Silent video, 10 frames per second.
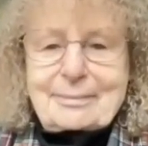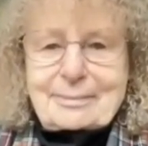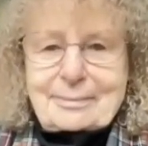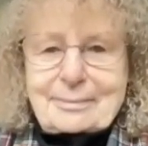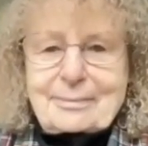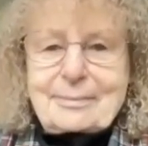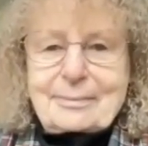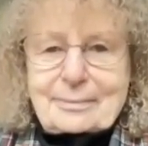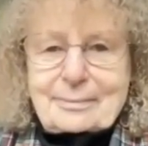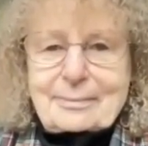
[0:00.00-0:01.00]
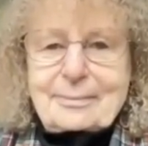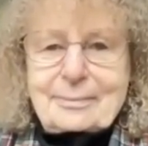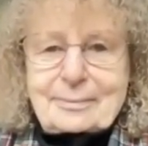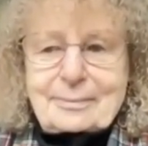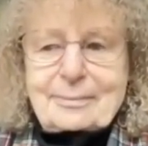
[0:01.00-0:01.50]

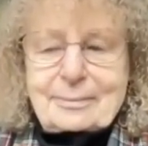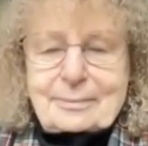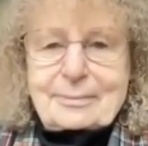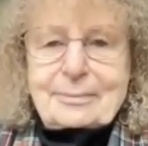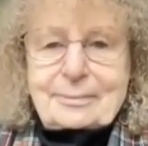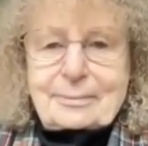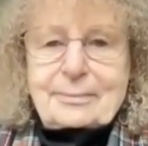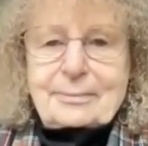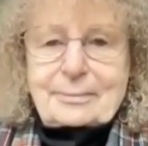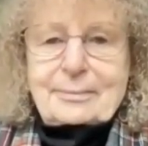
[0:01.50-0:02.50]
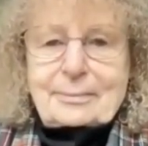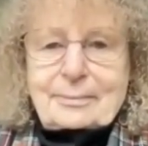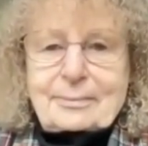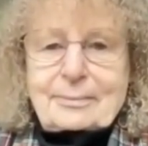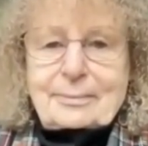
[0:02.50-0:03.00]

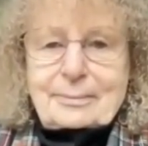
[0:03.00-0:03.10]
(silent)